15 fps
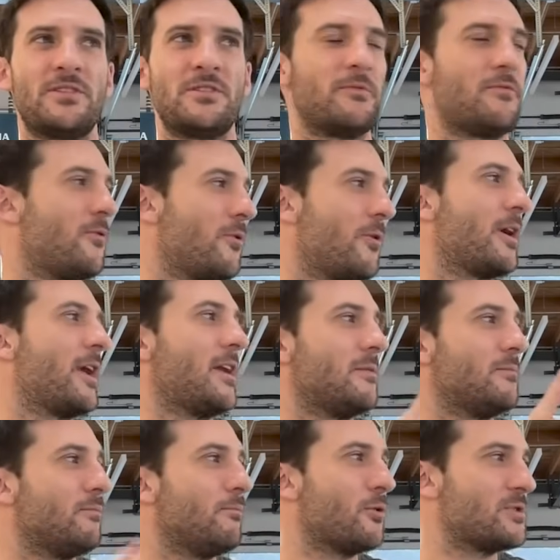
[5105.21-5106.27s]
before,
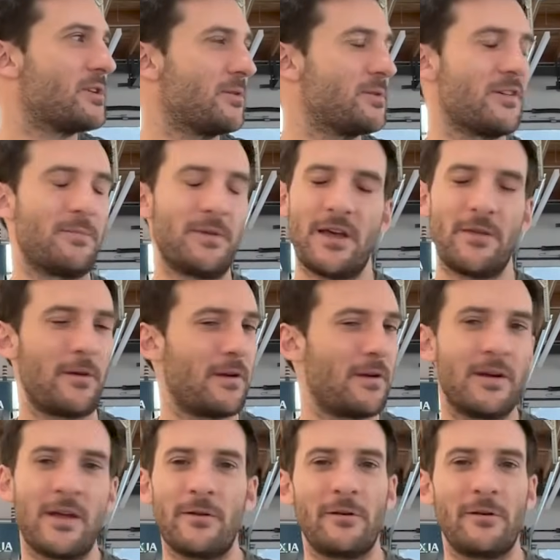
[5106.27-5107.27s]
again, motorcycle stuff, but nothing